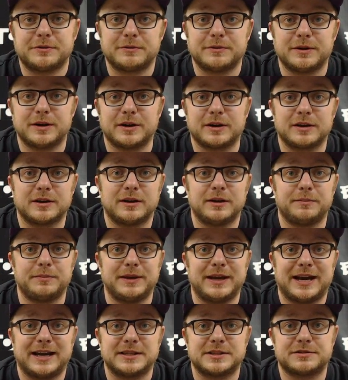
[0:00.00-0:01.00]
We're going to
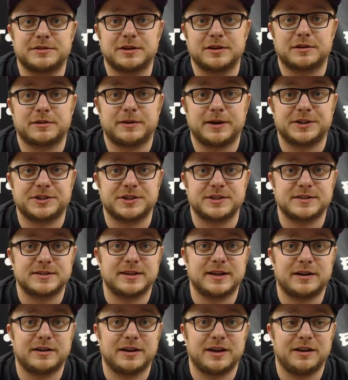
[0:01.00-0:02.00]
be answering your questions
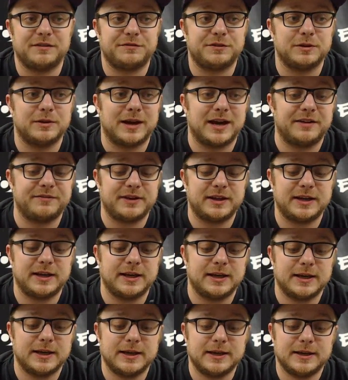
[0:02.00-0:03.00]
there if you have any.